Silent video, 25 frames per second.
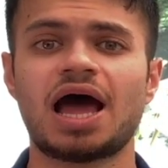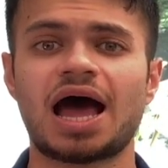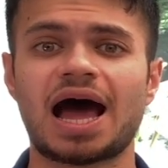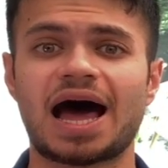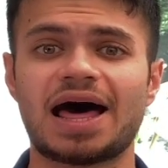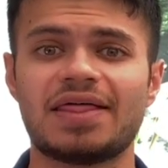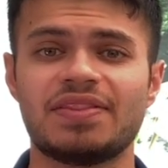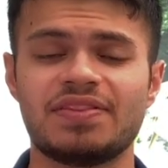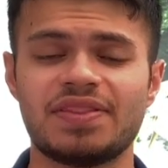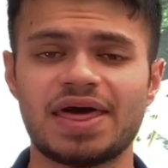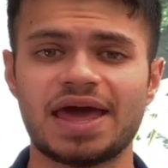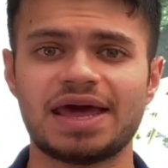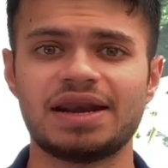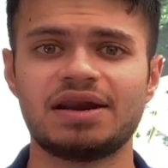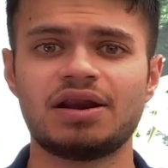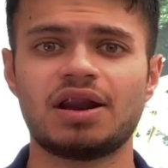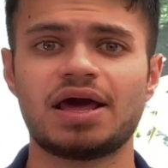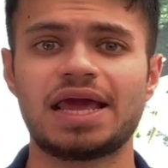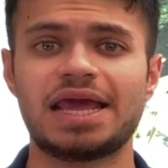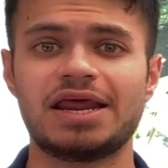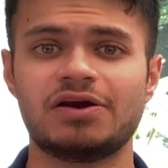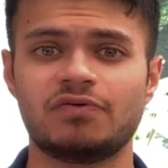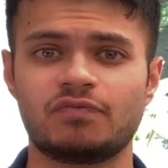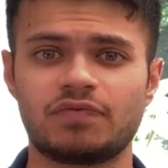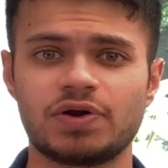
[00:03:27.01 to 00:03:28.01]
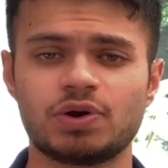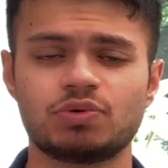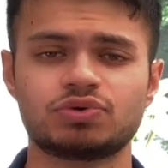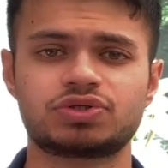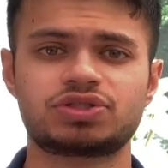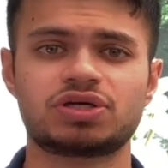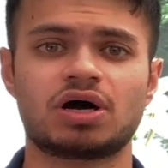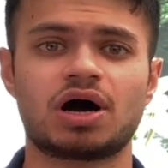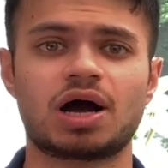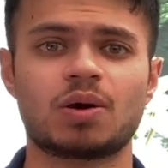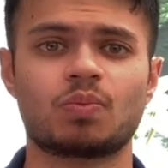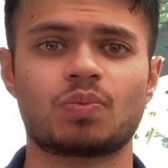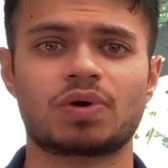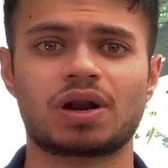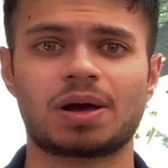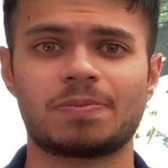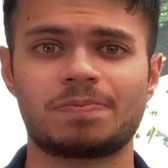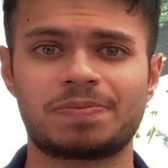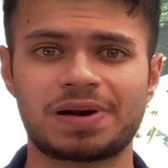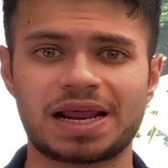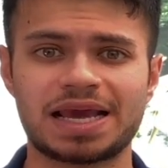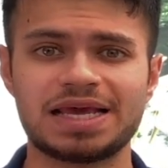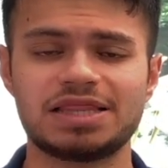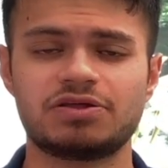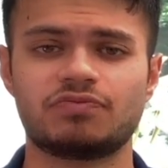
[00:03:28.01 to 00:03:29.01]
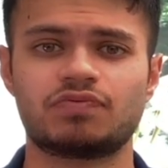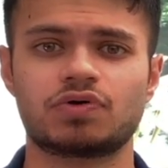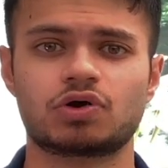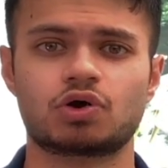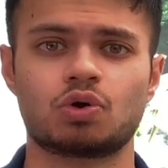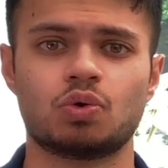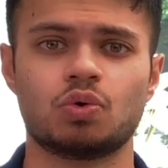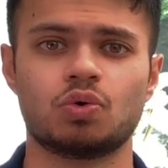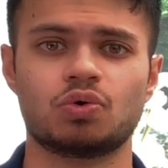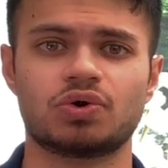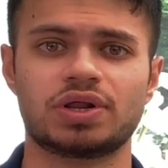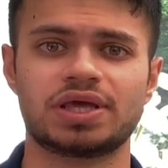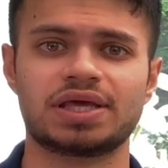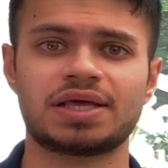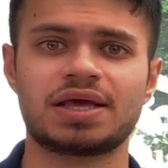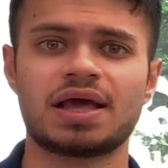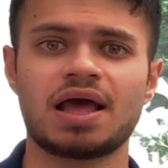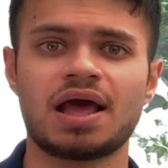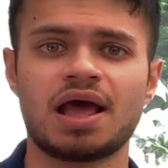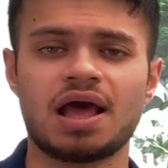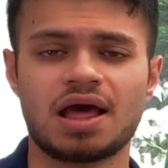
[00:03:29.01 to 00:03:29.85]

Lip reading: and then in real time when I play the recording,